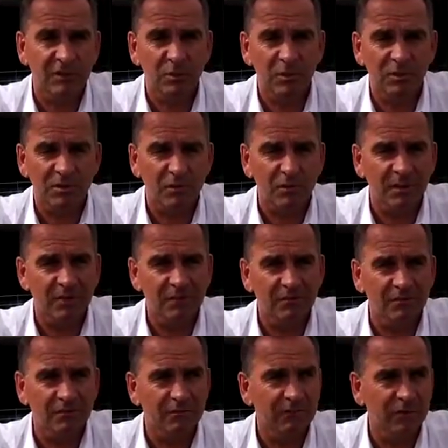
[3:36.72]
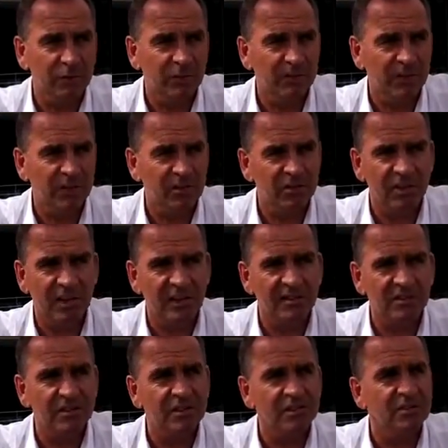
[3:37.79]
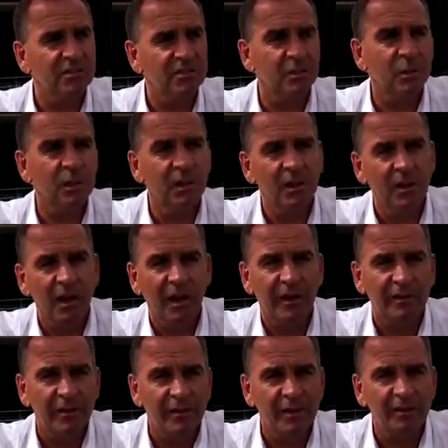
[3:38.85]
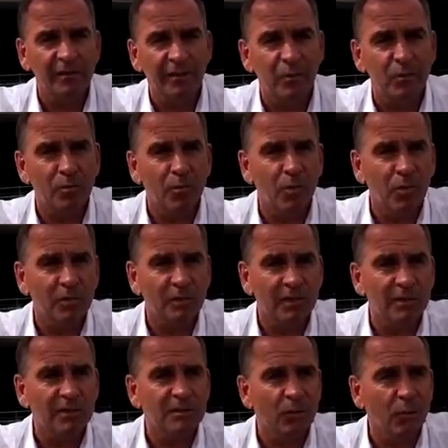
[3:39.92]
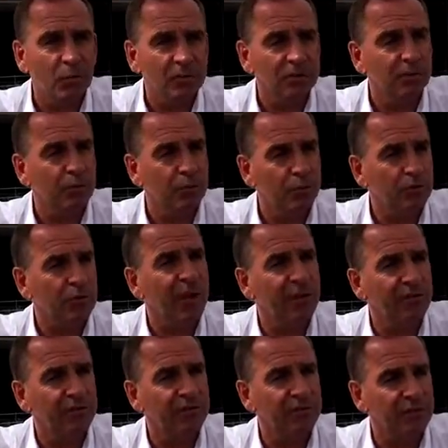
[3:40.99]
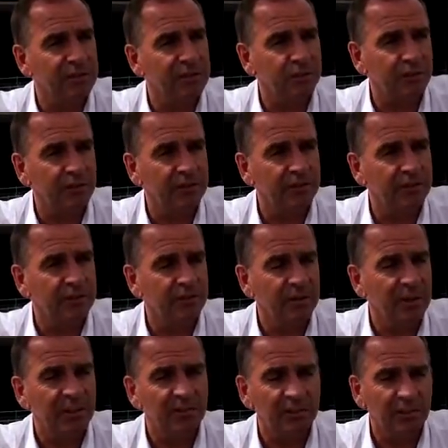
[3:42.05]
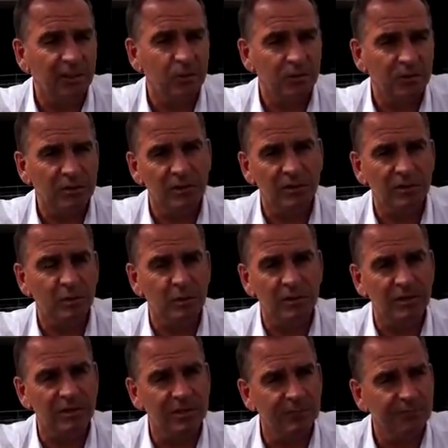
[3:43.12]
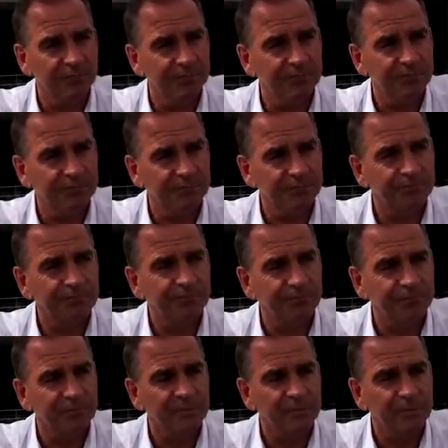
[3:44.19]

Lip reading: He was only a few stages last year, so I think there is more support to have a field sprint. Last year it was not so easy. Yeah, sure.